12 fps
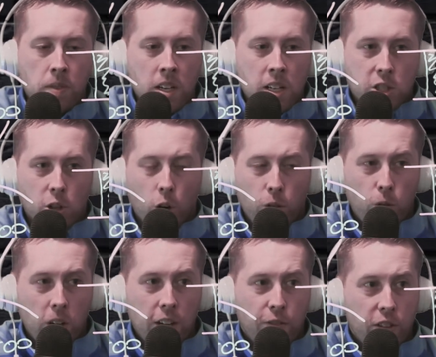So
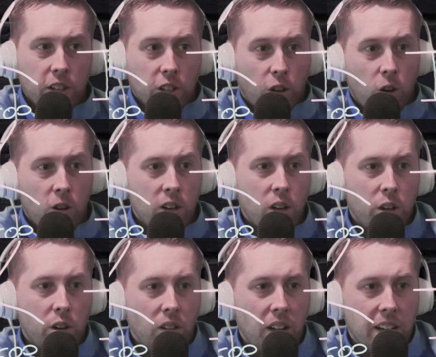if the current
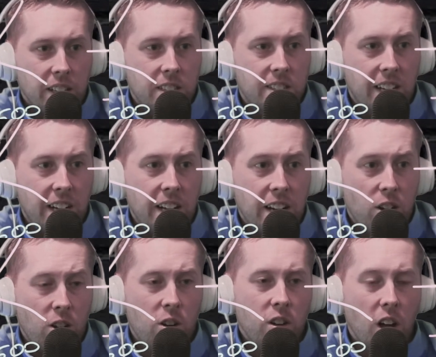underlying stayed at
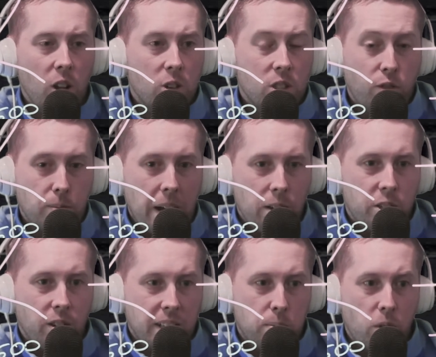$100 from now
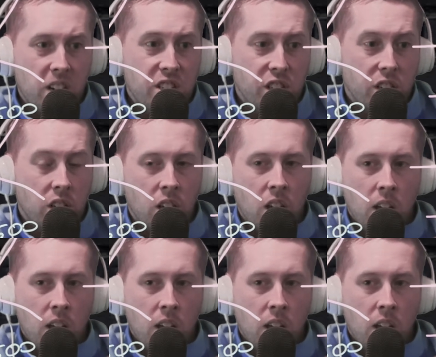until expiration,